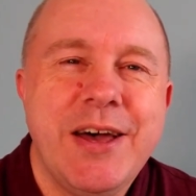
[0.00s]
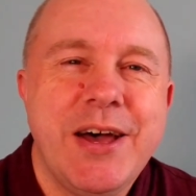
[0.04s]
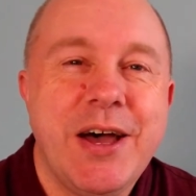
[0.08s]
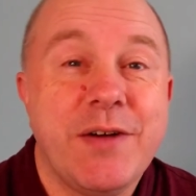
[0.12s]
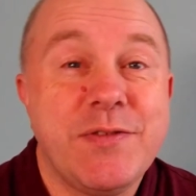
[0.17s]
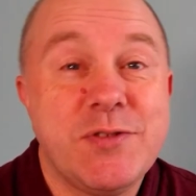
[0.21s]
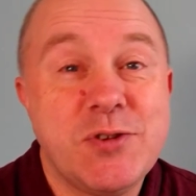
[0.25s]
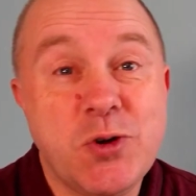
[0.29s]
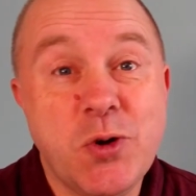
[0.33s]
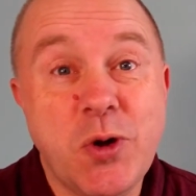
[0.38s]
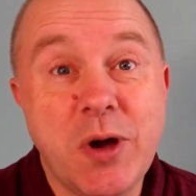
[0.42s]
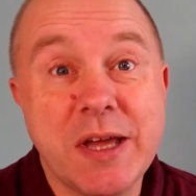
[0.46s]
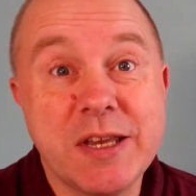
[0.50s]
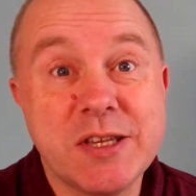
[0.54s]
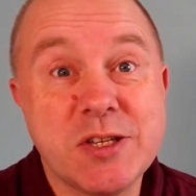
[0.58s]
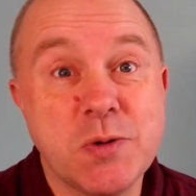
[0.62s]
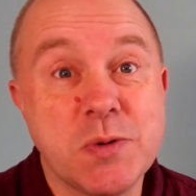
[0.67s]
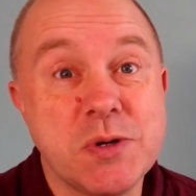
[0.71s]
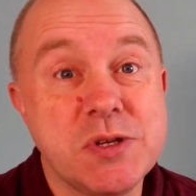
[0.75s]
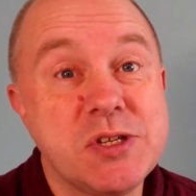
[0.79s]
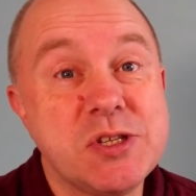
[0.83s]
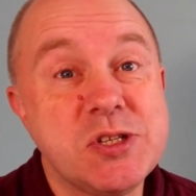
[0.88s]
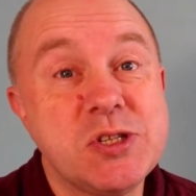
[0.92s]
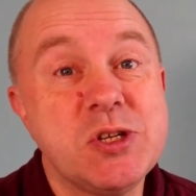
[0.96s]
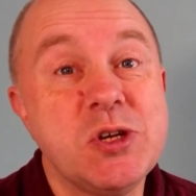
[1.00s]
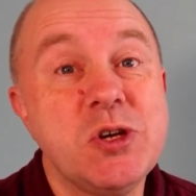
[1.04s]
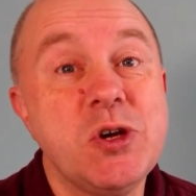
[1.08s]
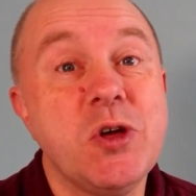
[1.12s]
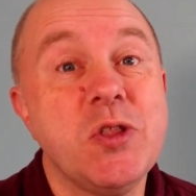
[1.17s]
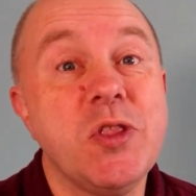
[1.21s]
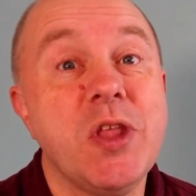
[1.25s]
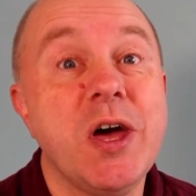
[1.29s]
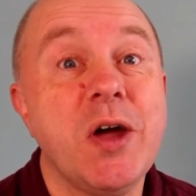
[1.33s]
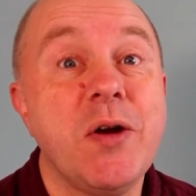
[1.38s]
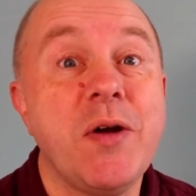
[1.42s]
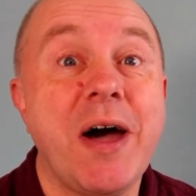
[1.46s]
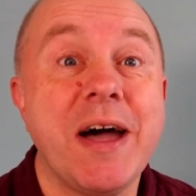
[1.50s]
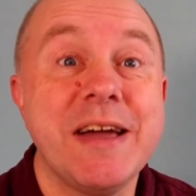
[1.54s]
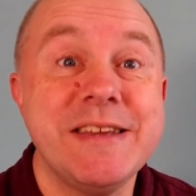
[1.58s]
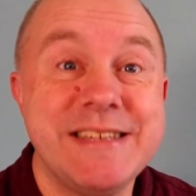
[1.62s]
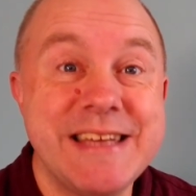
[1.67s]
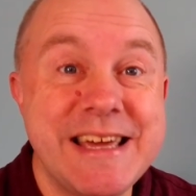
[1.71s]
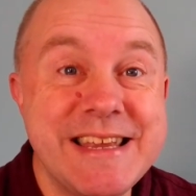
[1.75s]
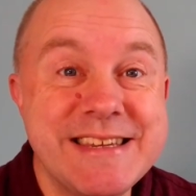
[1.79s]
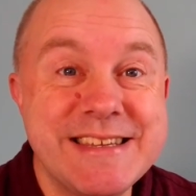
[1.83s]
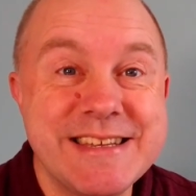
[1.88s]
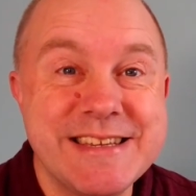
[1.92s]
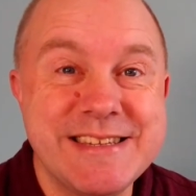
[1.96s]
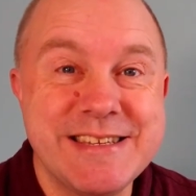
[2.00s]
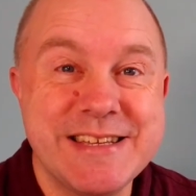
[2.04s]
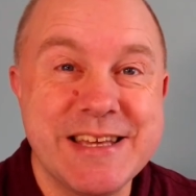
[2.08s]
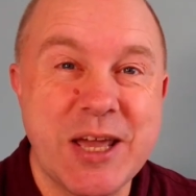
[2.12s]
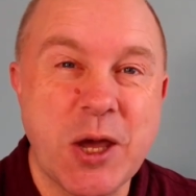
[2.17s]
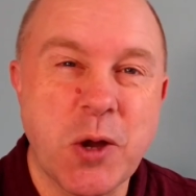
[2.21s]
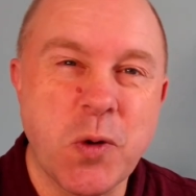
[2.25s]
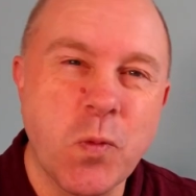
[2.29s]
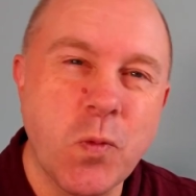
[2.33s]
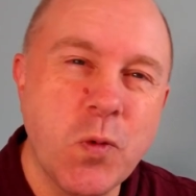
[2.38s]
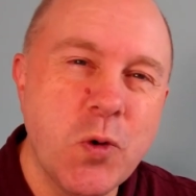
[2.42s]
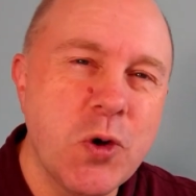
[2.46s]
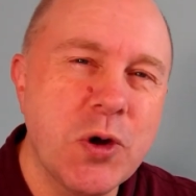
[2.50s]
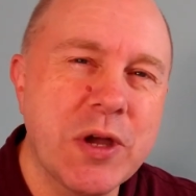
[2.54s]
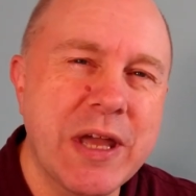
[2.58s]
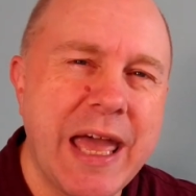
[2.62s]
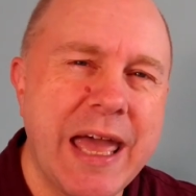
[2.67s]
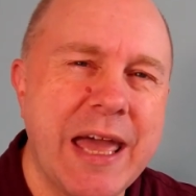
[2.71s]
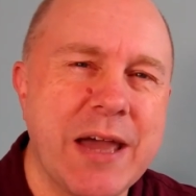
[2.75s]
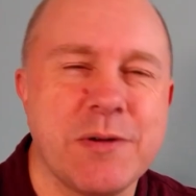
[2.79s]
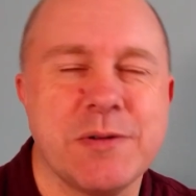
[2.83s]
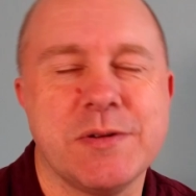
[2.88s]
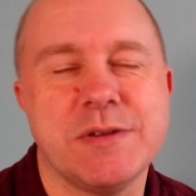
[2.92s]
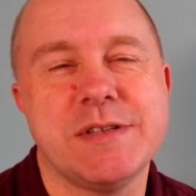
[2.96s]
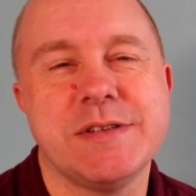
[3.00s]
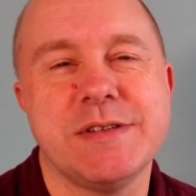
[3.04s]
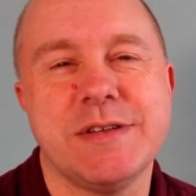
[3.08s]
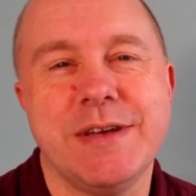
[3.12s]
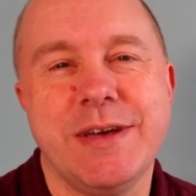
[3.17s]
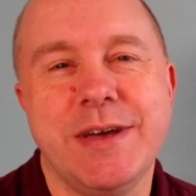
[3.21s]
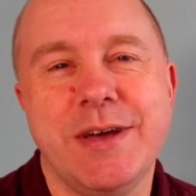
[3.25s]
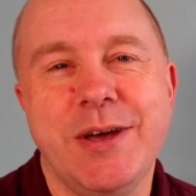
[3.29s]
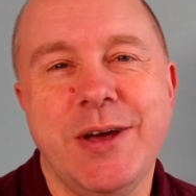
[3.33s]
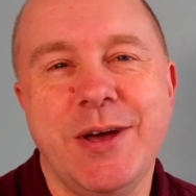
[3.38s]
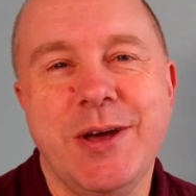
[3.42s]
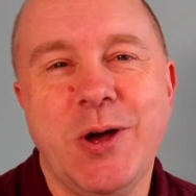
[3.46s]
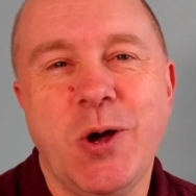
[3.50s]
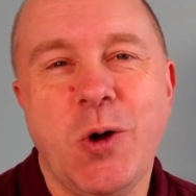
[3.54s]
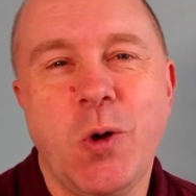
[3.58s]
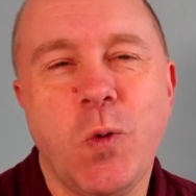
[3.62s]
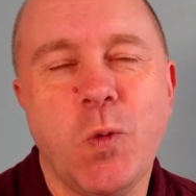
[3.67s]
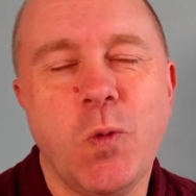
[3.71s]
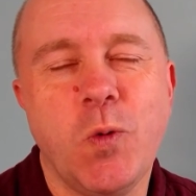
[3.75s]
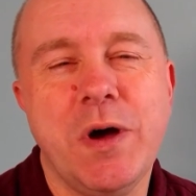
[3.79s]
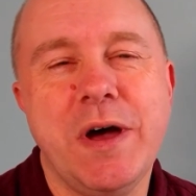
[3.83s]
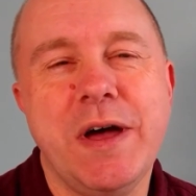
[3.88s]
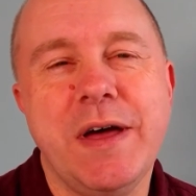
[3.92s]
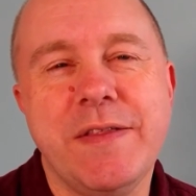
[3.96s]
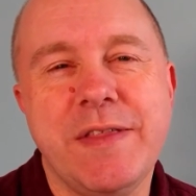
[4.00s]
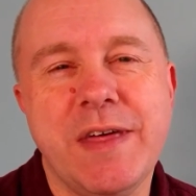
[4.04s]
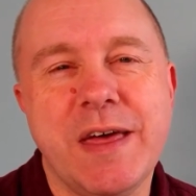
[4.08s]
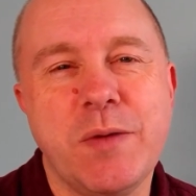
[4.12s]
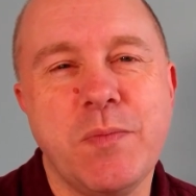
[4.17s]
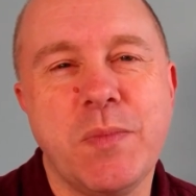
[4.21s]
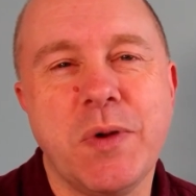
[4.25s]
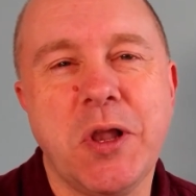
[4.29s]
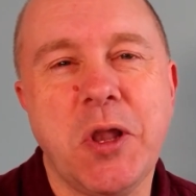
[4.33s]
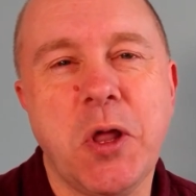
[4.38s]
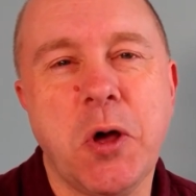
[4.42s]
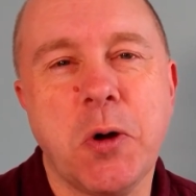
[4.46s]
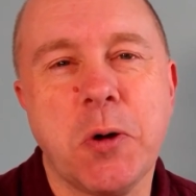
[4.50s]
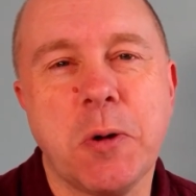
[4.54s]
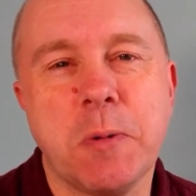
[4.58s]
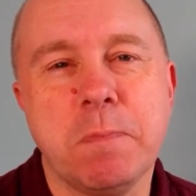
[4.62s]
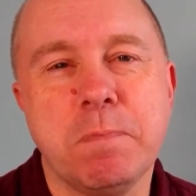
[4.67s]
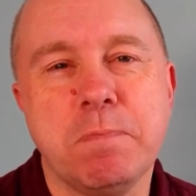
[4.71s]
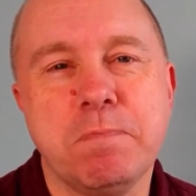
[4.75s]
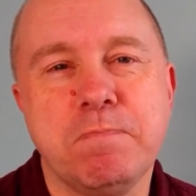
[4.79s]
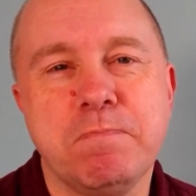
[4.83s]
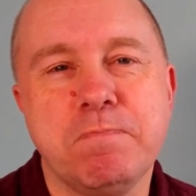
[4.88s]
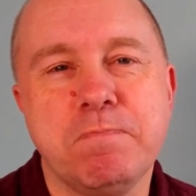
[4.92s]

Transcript: of trying to assert their identity and work out where they belong.